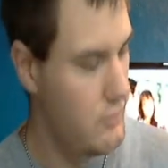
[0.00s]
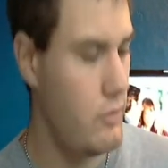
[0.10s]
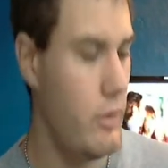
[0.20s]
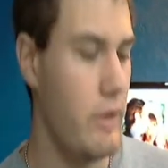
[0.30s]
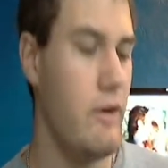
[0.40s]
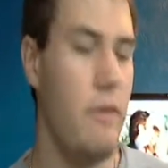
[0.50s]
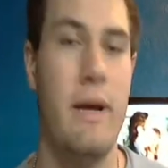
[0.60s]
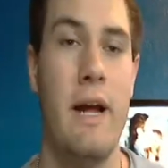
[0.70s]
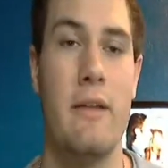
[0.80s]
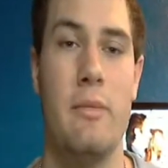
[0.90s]
quite
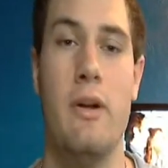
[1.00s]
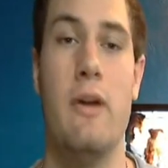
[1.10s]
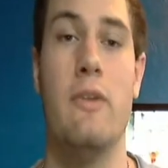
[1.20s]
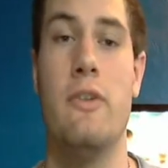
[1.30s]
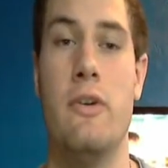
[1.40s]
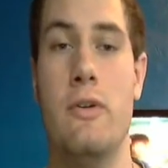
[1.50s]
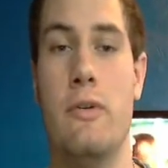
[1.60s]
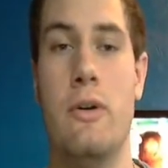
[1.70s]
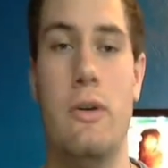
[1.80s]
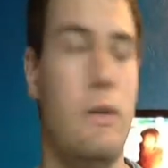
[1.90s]
compact, but
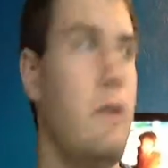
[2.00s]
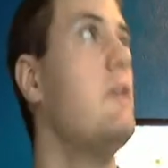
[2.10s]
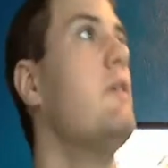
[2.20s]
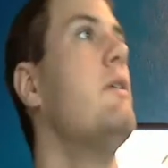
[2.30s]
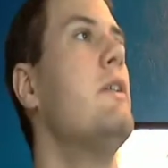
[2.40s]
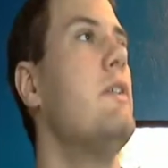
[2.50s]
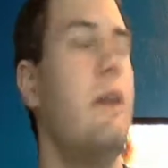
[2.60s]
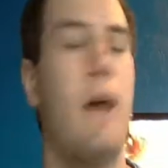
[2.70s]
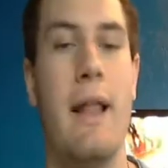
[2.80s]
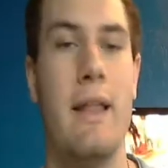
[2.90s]
also,
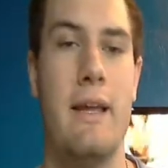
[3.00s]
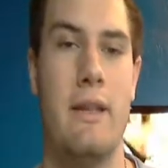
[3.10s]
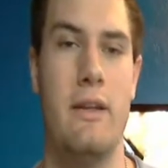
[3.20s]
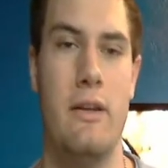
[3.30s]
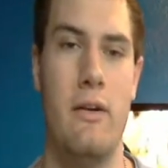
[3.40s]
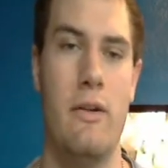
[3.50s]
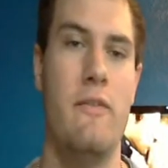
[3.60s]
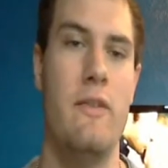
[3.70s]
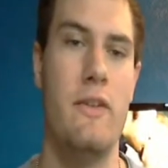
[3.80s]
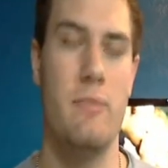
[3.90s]
I like, it
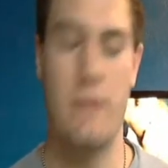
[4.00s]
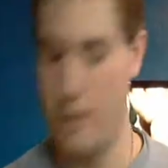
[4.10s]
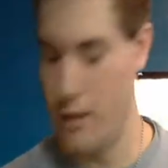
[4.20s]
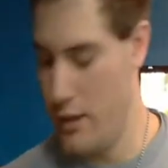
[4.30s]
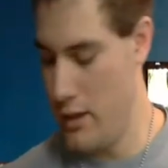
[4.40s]
fits me.